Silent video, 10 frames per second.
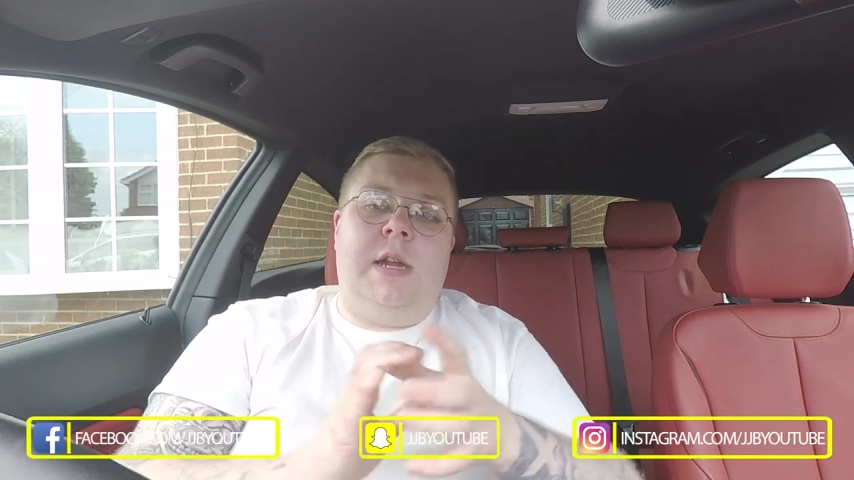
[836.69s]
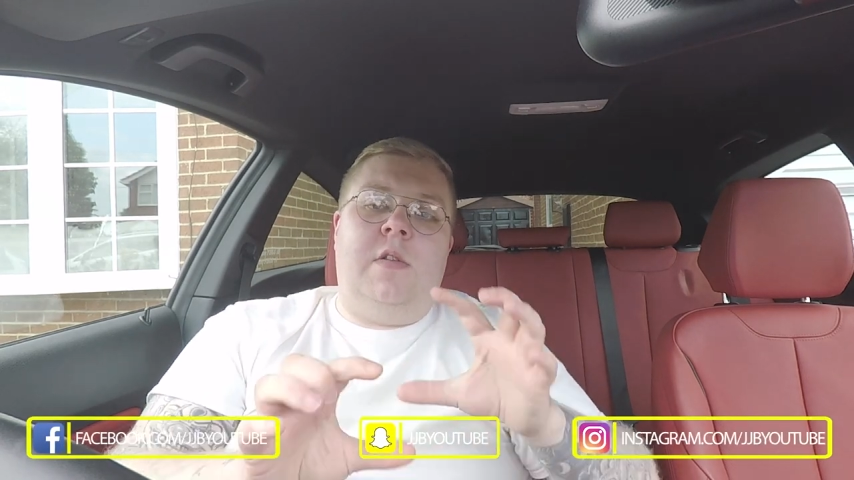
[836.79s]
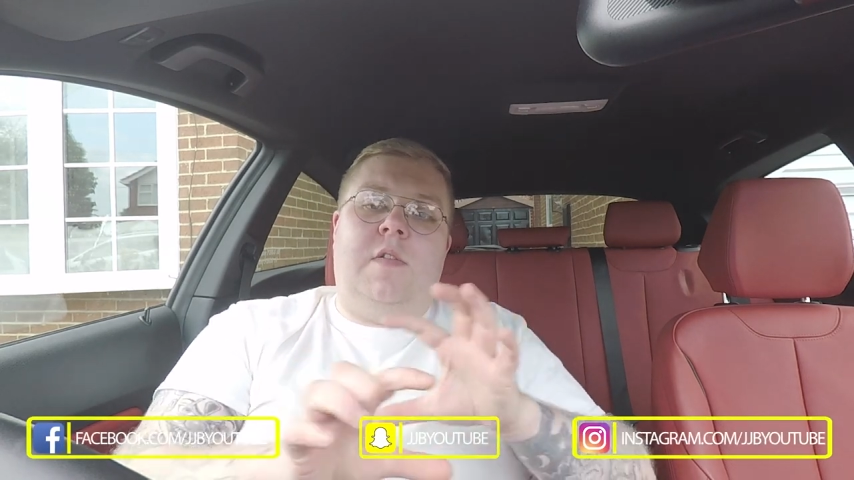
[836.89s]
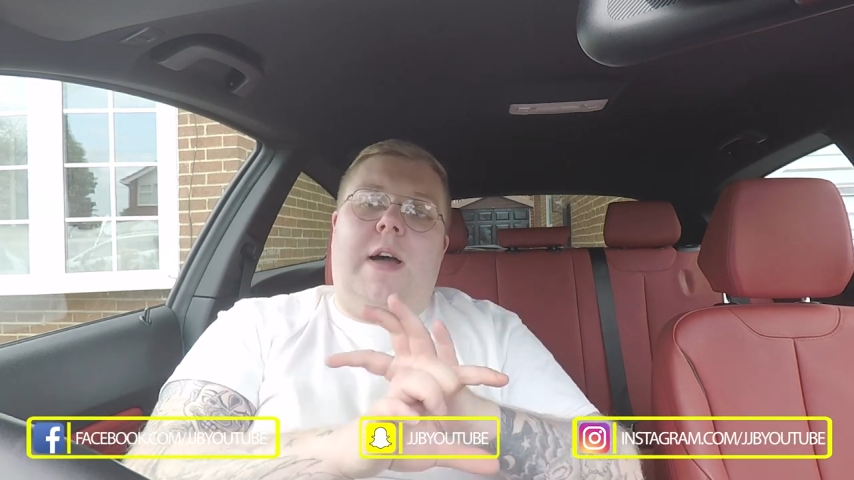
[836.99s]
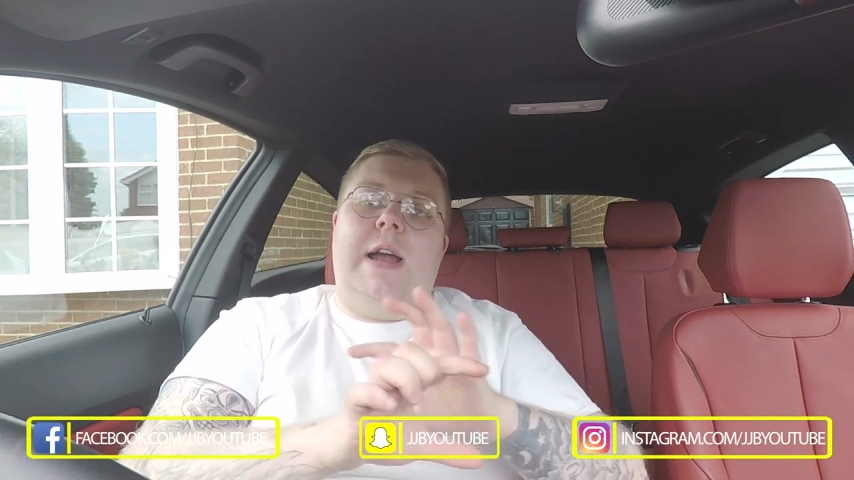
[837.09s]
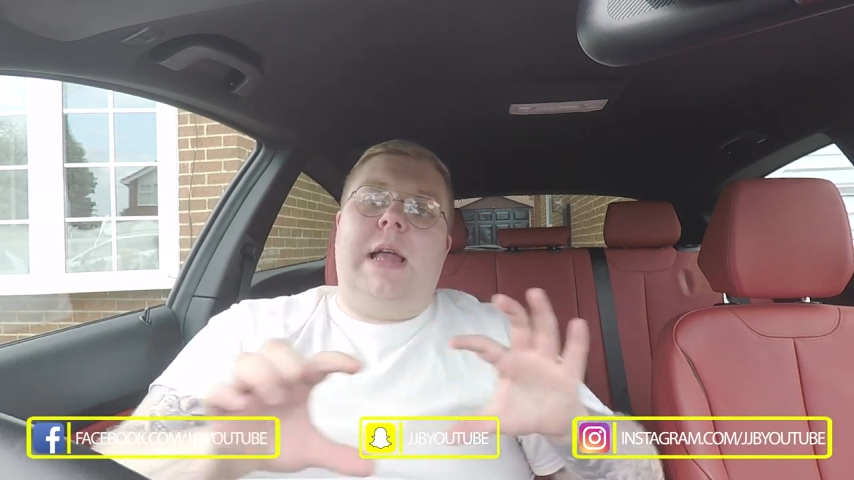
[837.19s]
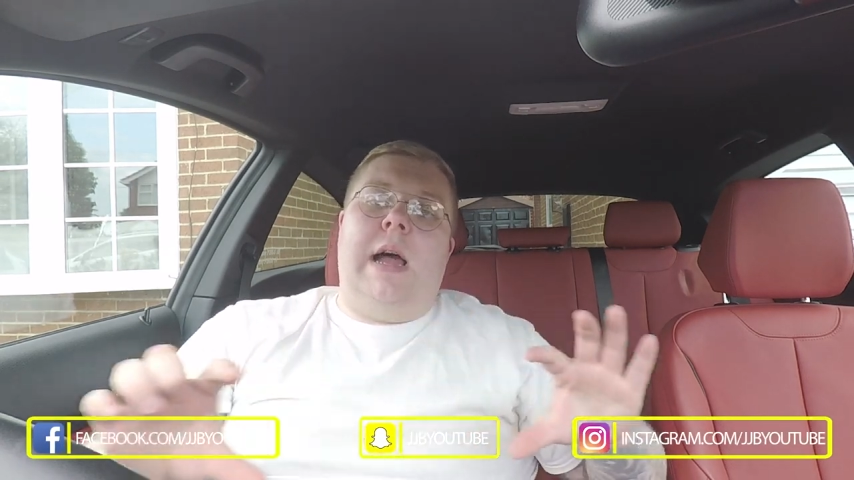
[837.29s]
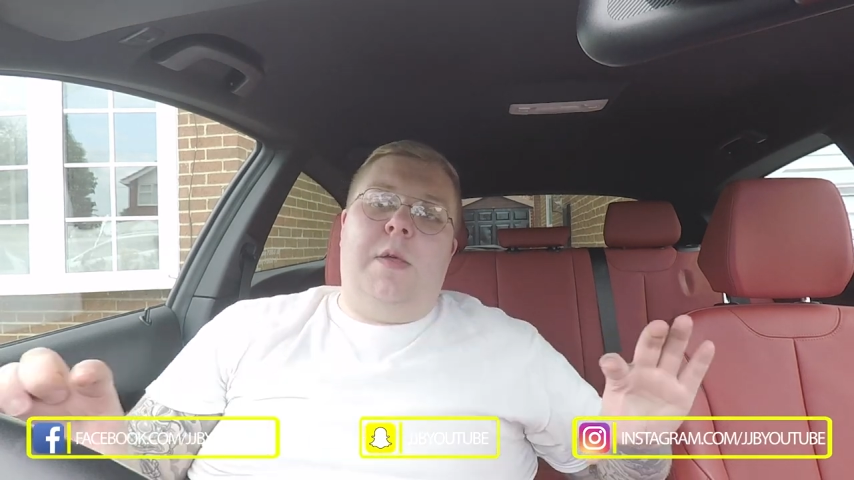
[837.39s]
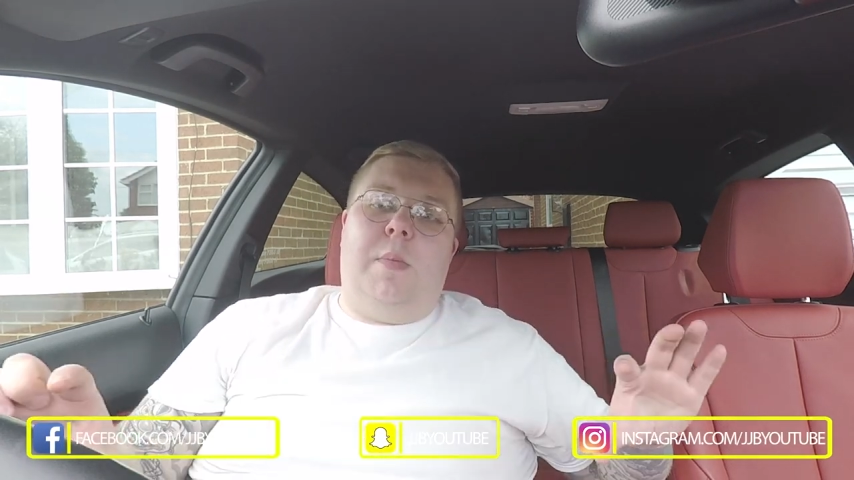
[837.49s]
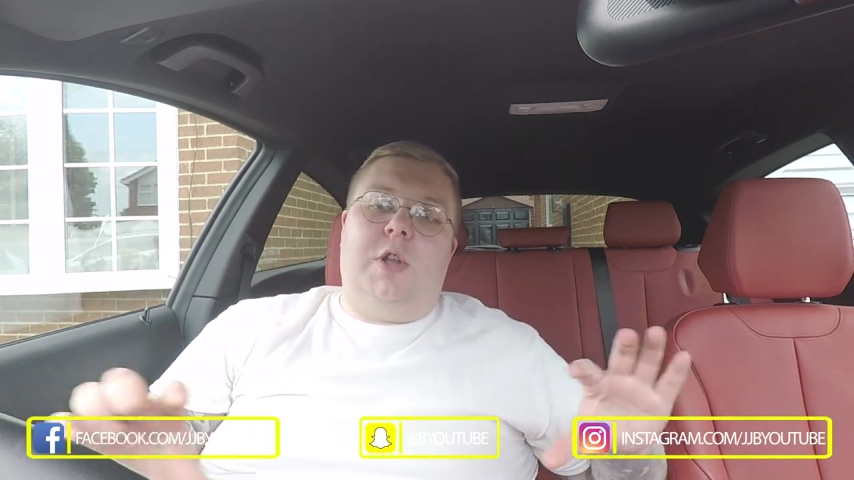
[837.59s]
You'll find that
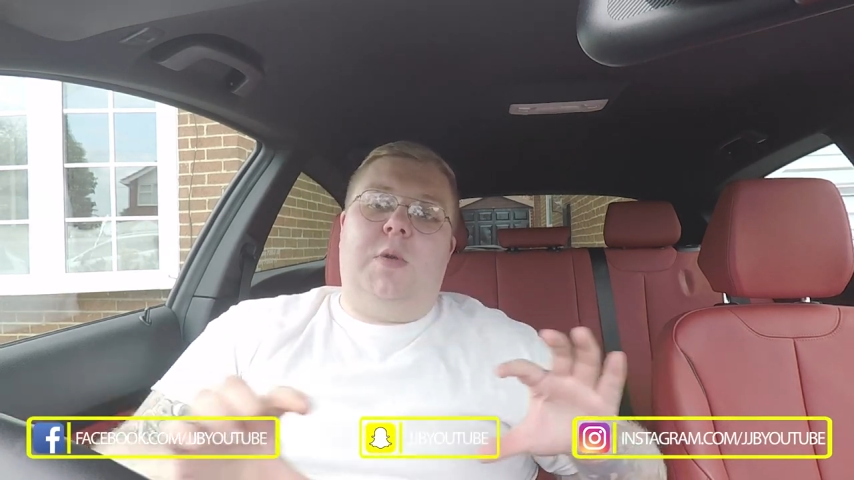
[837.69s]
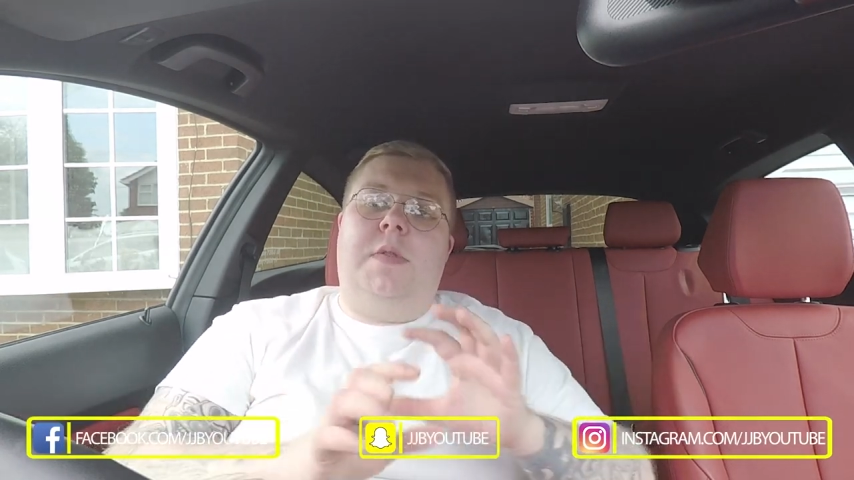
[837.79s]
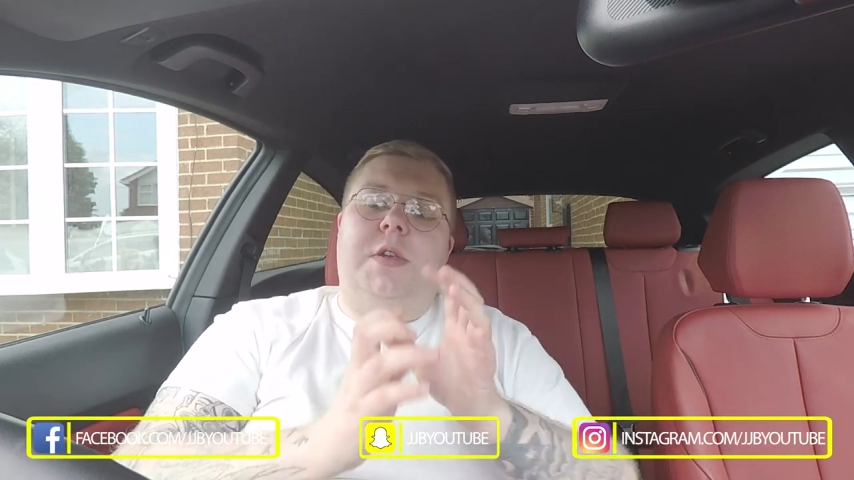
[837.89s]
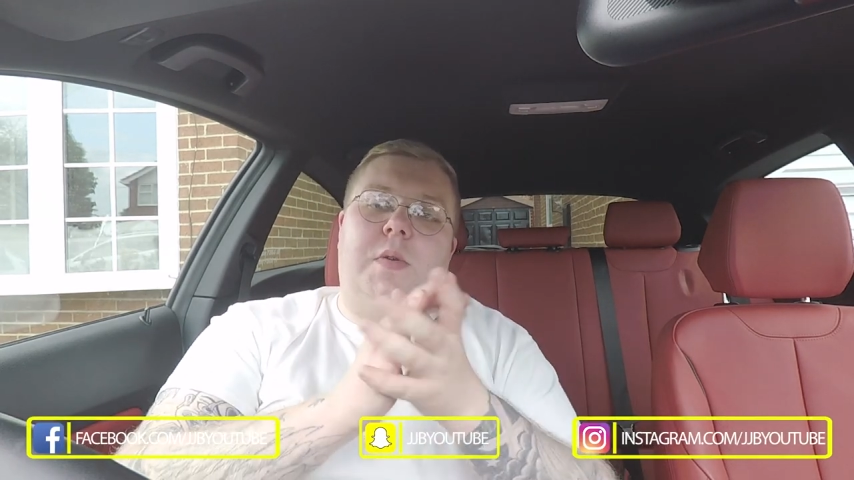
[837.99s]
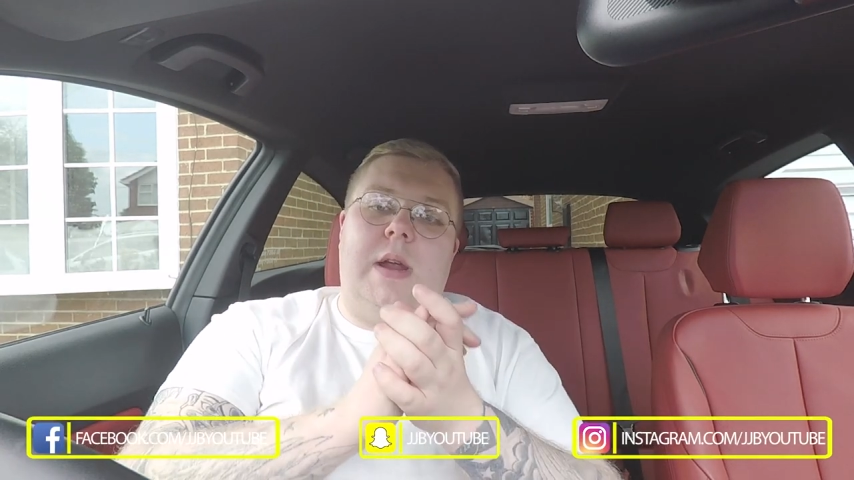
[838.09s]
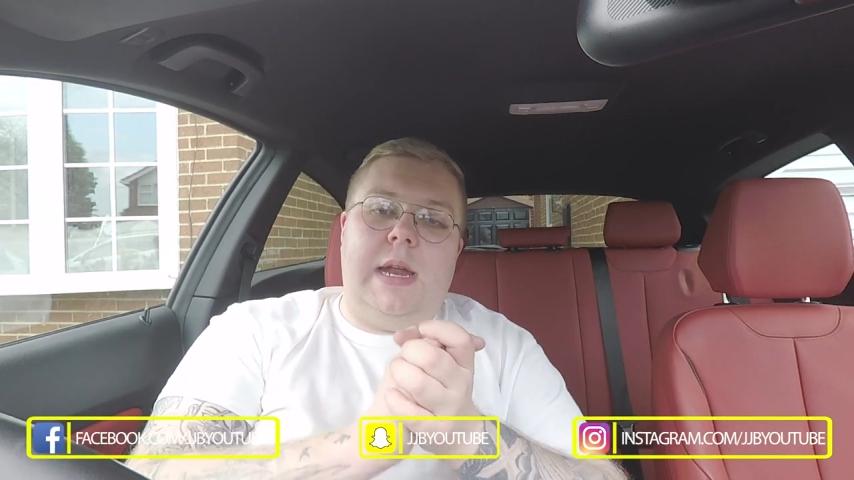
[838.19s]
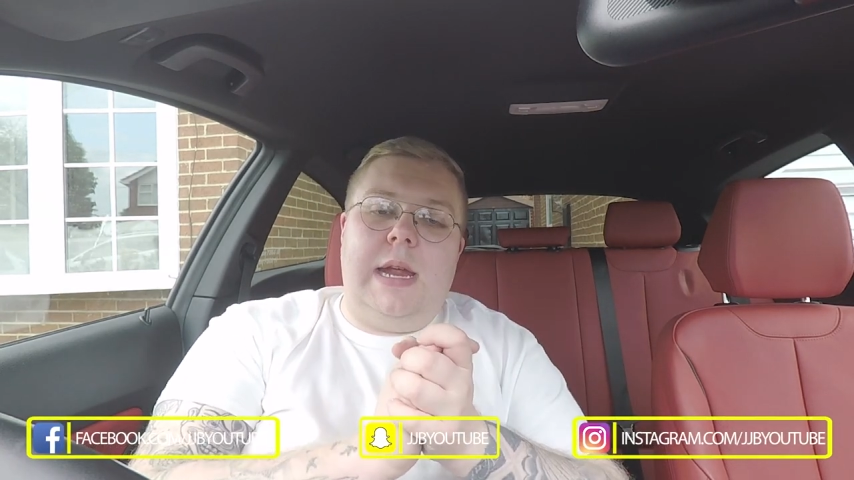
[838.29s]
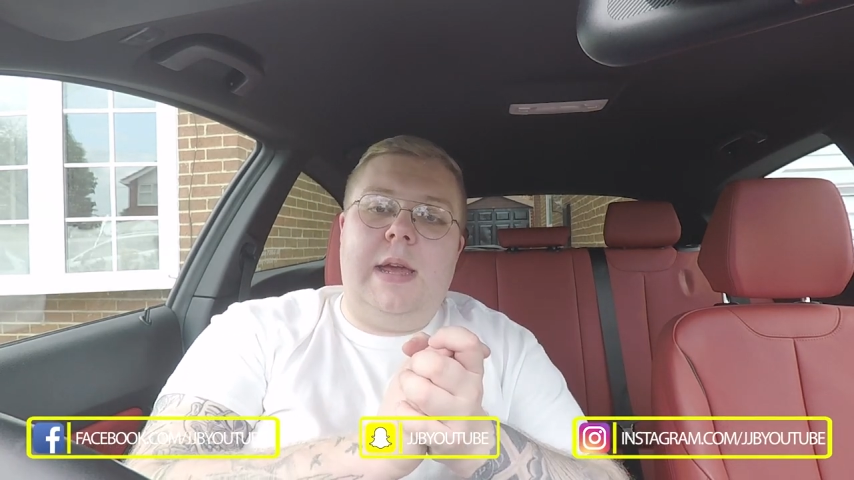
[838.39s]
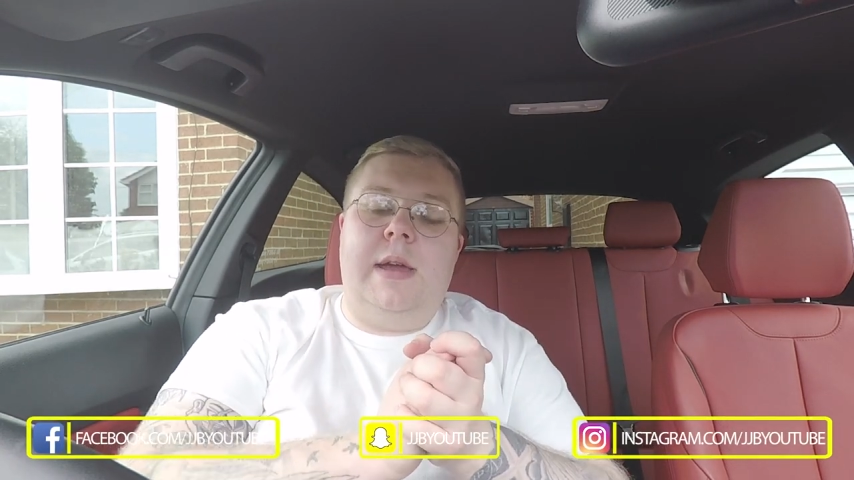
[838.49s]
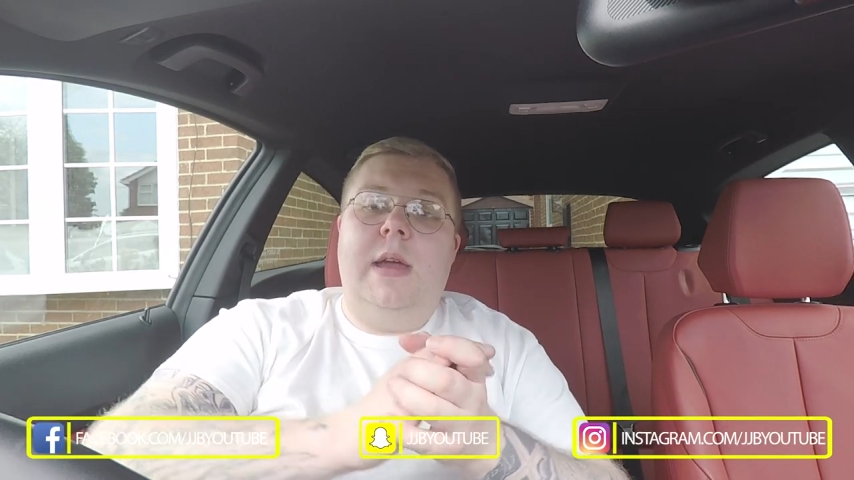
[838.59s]
at the bottom of the screen
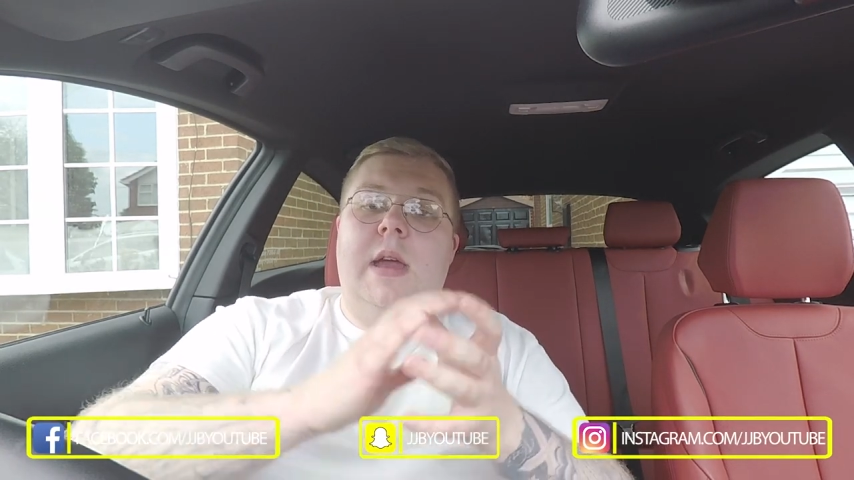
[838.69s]
here.